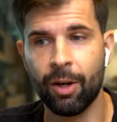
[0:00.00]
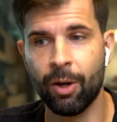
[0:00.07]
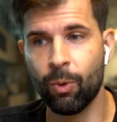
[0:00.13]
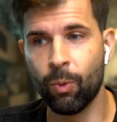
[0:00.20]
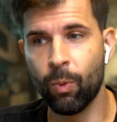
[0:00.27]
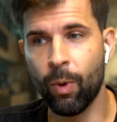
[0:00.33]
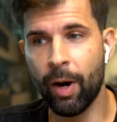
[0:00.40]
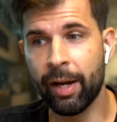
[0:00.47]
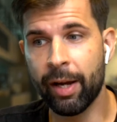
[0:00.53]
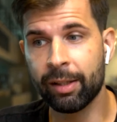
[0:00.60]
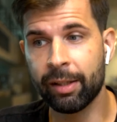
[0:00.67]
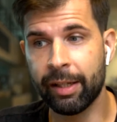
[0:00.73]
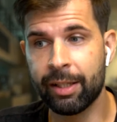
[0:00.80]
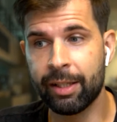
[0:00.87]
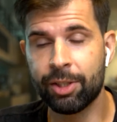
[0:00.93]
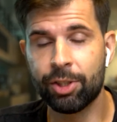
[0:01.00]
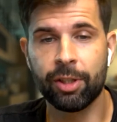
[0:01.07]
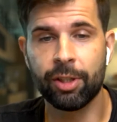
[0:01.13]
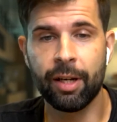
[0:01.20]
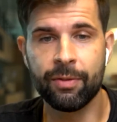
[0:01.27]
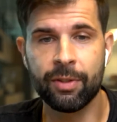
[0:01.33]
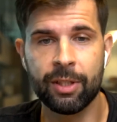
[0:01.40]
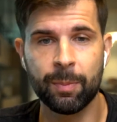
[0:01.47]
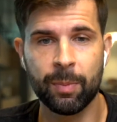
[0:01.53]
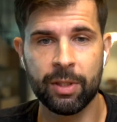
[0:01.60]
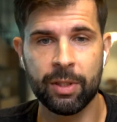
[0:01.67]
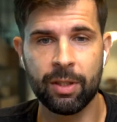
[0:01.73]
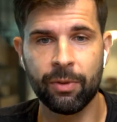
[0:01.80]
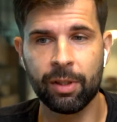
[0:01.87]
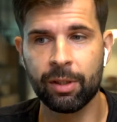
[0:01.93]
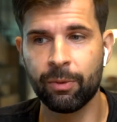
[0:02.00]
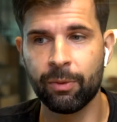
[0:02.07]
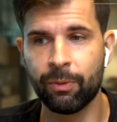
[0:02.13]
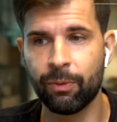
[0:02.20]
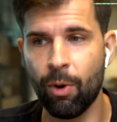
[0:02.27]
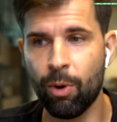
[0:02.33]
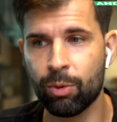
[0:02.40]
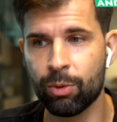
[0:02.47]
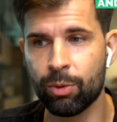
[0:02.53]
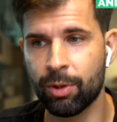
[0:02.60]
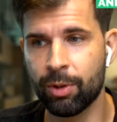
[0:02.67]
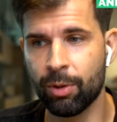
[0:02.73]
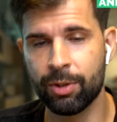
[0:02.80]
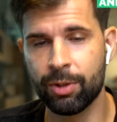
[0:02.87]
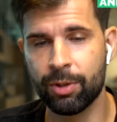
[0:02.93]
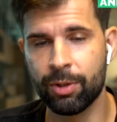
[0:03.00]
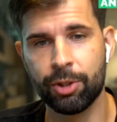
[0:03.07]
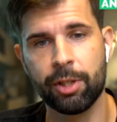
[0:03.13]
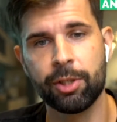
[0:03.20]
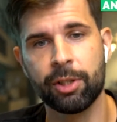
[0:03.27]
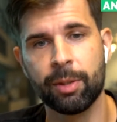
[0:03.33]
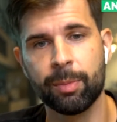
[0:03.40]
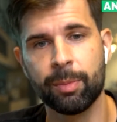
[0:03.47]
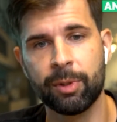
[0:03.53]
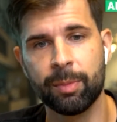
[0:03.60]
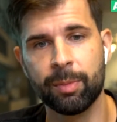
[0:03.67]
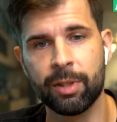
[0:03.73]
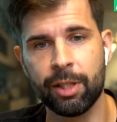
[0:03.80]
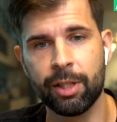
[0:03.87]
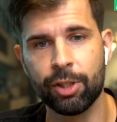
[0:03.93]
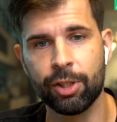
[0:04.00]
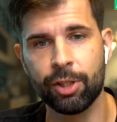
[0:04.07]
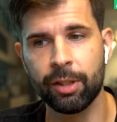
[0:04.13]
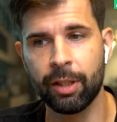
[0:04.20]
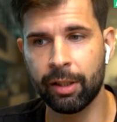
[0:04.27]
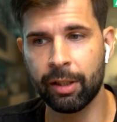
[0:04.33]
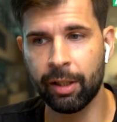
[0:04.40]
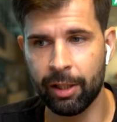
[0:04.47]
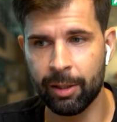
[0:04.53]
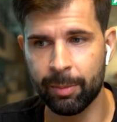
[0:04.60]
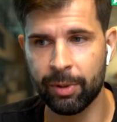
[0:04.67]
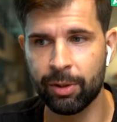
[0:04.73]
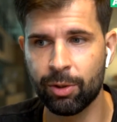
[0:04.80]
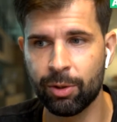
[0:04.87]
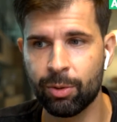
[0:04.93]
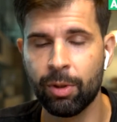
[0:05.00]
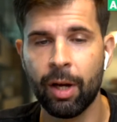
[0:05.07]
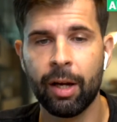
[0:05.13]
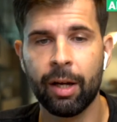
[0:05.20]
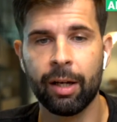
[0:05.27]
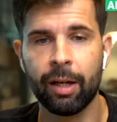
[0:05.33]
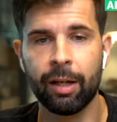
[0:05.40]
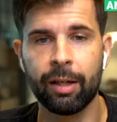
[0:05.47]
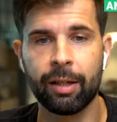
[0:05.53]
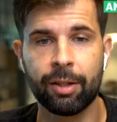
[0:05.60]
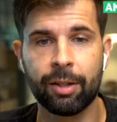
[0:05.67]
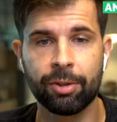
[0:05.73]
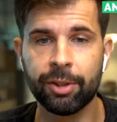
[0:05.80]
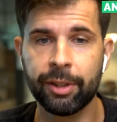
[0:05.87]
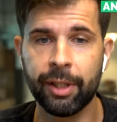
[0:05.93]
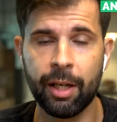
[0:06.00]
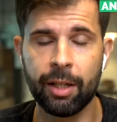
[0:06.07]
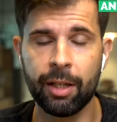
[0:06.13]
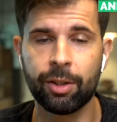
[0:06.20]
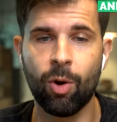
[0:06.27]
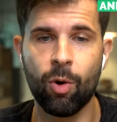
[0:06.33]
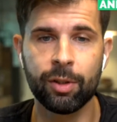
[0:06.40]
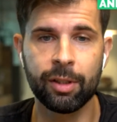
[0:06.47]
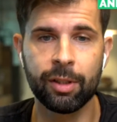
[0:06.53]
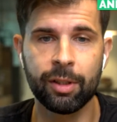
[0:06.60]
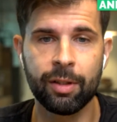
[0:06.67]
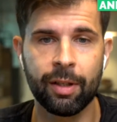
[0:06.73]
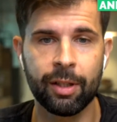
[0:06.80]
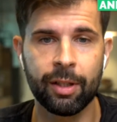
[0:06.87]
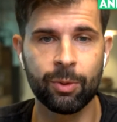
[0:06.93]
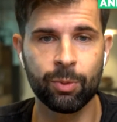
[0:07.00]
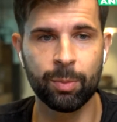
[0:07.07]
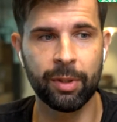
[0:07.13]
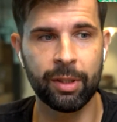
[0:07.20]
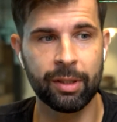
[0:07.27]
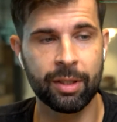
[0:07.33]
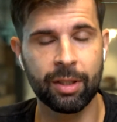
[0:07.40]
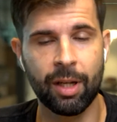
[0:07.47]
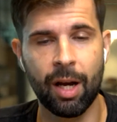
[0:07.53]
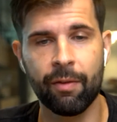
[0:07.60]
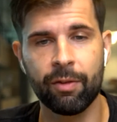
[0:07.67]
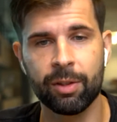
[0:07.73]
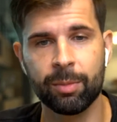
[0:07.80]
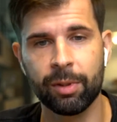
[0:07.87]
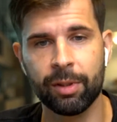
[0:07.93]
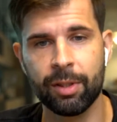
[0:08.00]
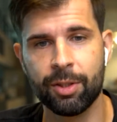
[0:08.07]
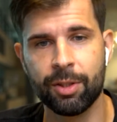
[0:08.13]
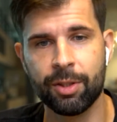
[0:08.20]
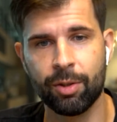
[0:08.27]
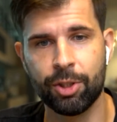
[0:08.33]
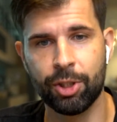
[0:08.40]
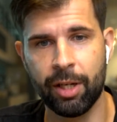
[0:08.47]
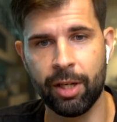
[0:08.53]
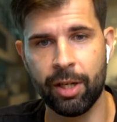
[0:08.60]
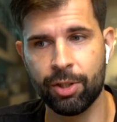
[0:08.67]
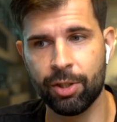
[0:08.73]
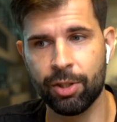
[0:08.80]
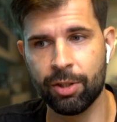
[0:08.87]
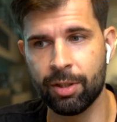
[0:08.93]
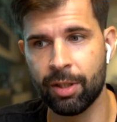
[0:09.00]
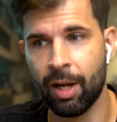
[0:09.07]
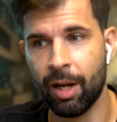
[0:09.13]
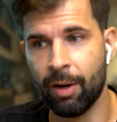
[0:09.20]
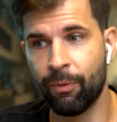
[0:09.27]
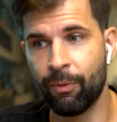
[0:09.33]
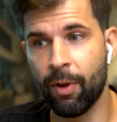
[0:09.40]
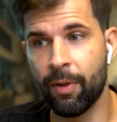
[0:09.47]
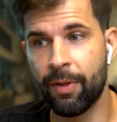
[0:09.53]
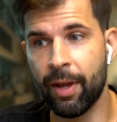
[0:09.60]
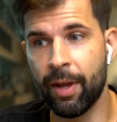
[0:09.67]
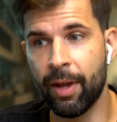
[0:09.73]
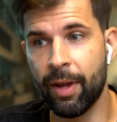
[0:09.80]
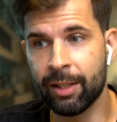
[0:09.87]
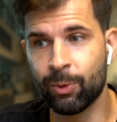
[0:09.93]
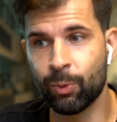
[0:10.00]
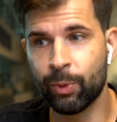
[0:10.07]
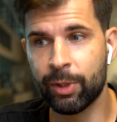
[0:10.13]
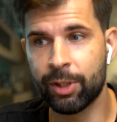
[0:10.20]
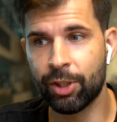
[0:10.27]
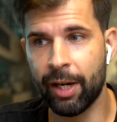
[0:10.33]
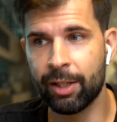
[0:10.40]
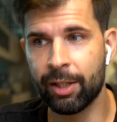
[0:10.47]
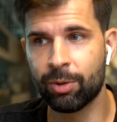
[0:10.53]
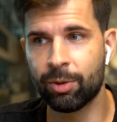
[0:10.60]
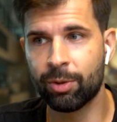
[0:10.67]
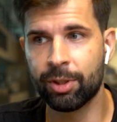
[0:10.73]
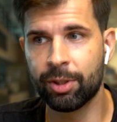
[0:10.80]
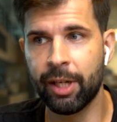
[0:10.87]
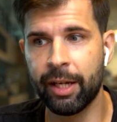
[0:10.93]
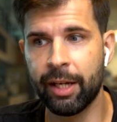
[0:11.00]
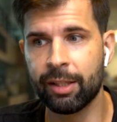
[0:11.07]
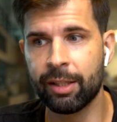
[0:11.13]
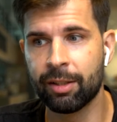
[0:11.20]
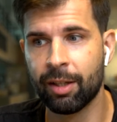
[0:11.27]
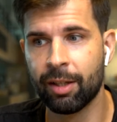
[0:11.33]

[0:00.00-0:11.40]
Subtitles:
while Ahrefs is specifically focused on search engine optimization and helping you create content that would be discoverable in search engines. For that, we try to create